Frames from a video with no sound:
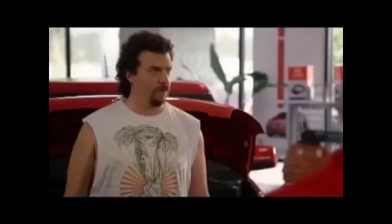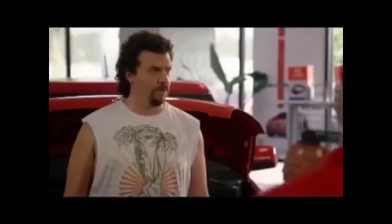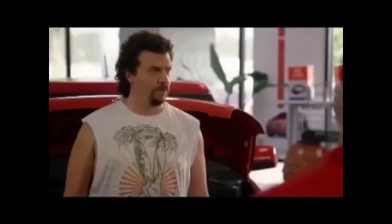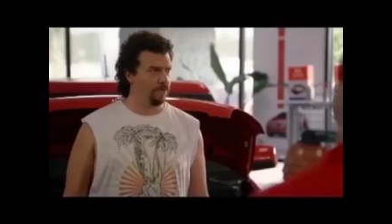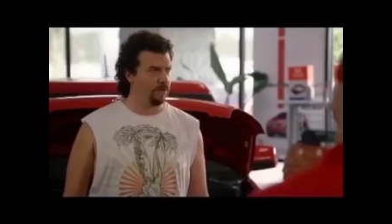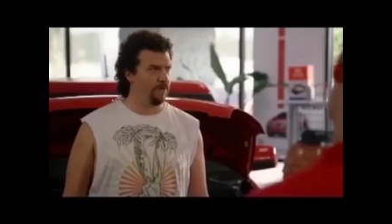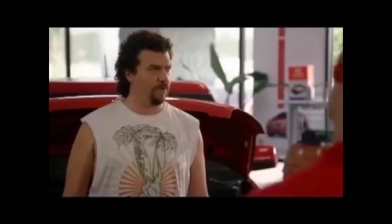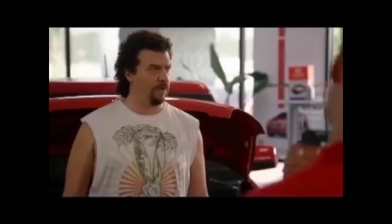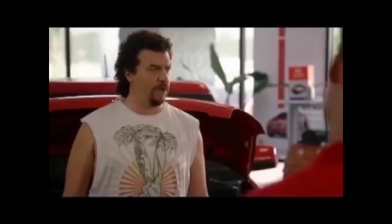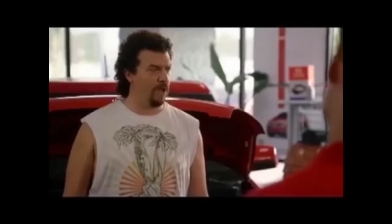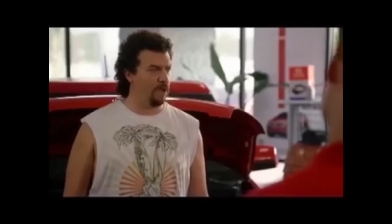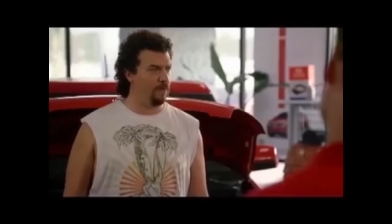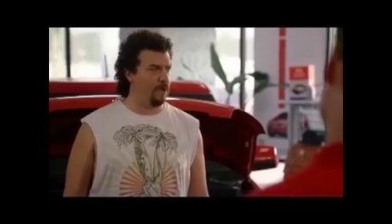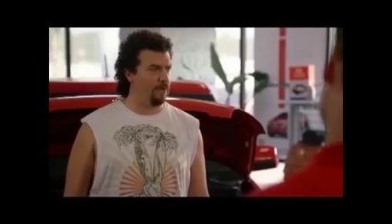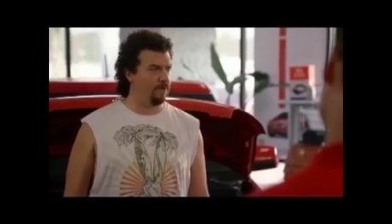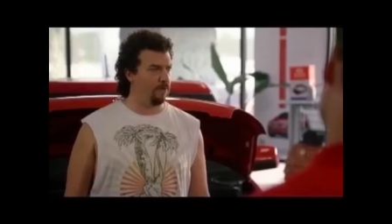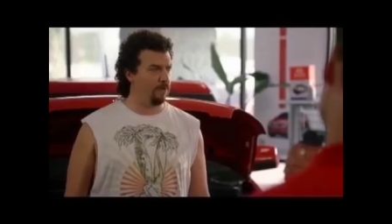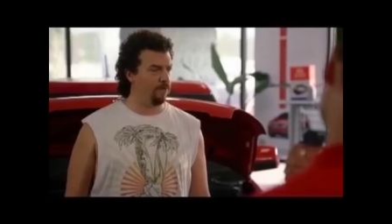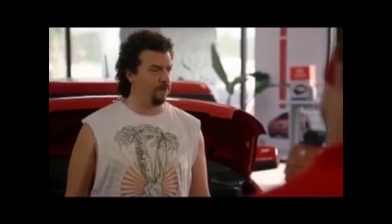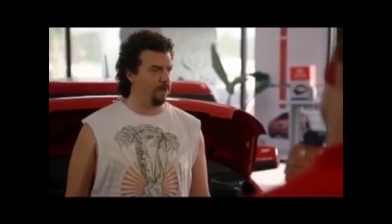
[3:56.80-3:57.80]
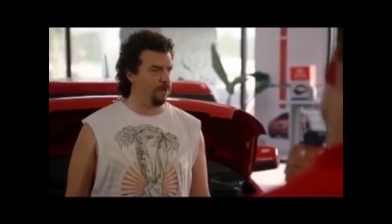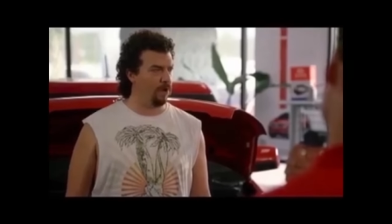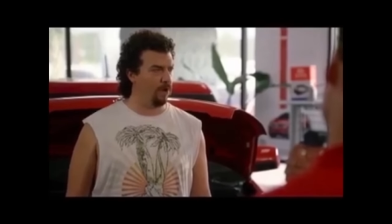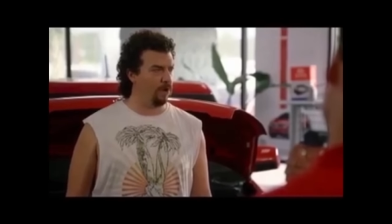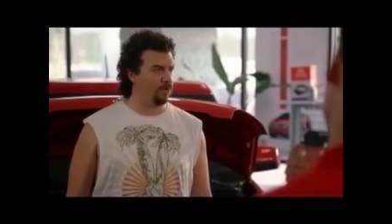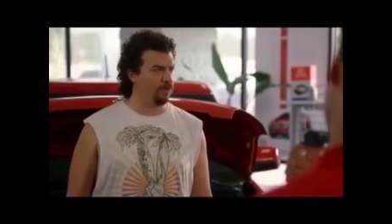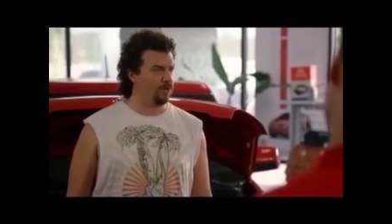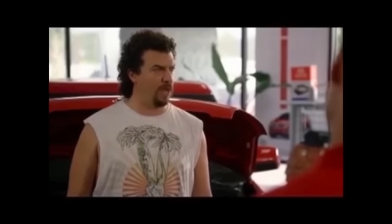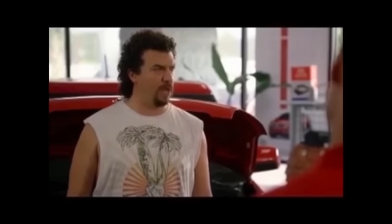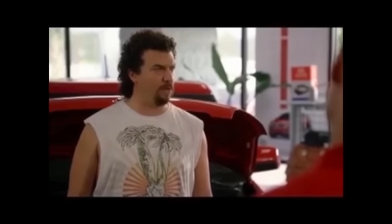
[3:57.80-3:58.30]
Stevie, I'm having a really
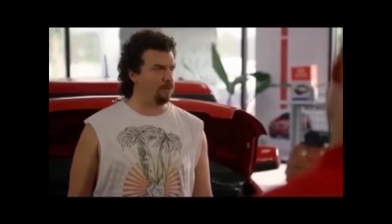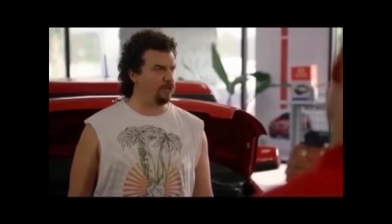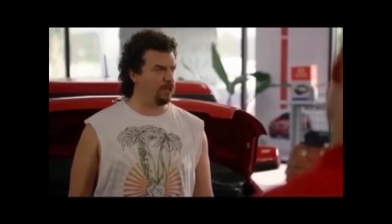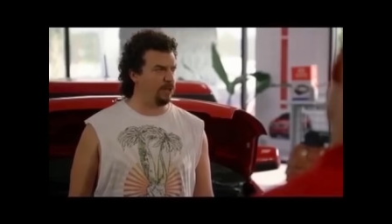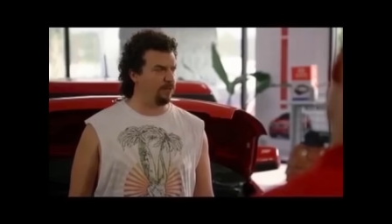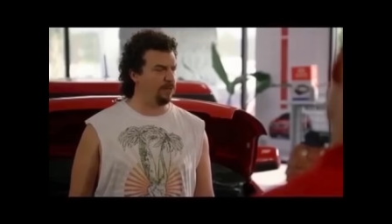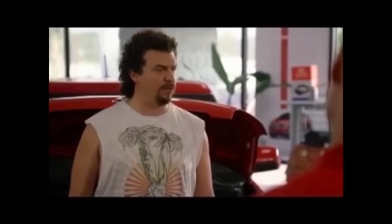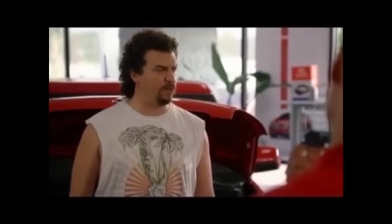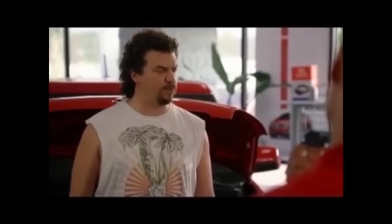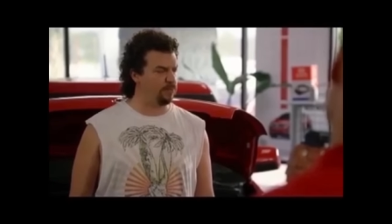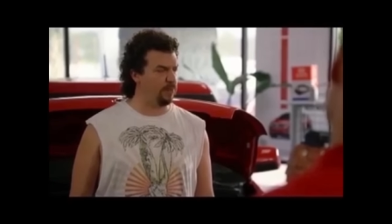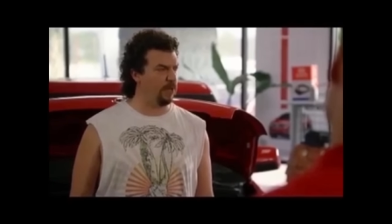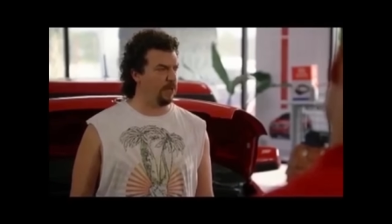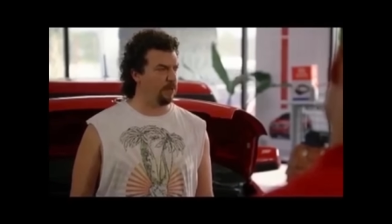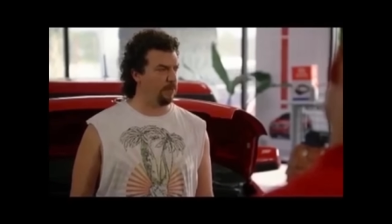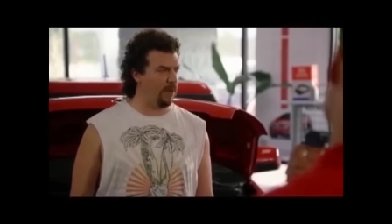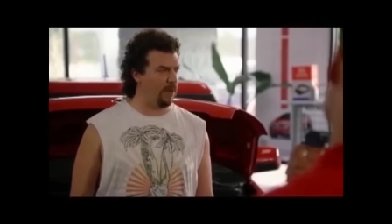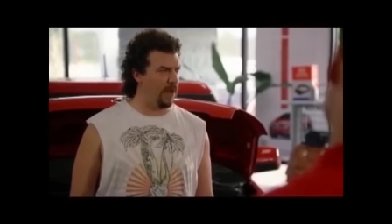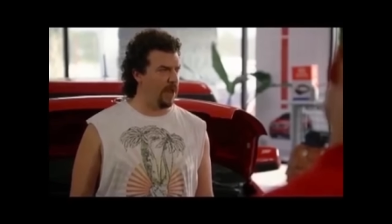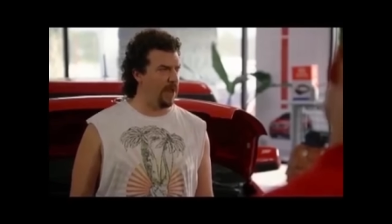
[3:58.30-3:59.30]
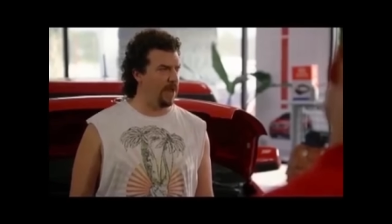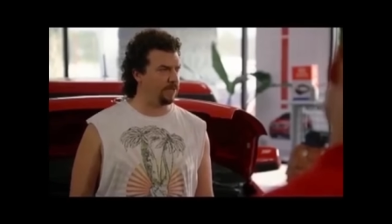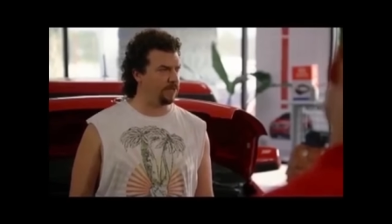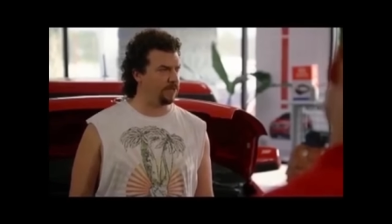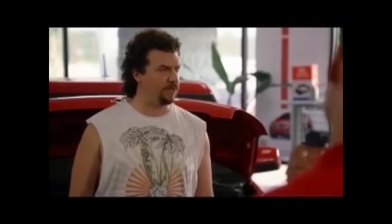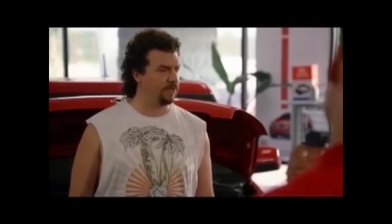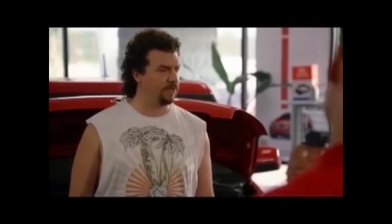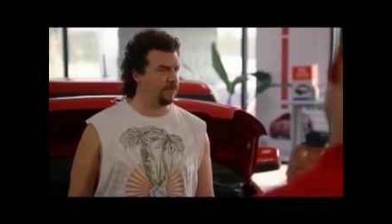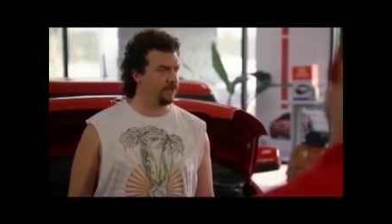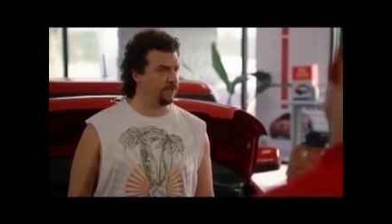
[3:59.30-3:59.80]
hard time shoving this pill up my ass.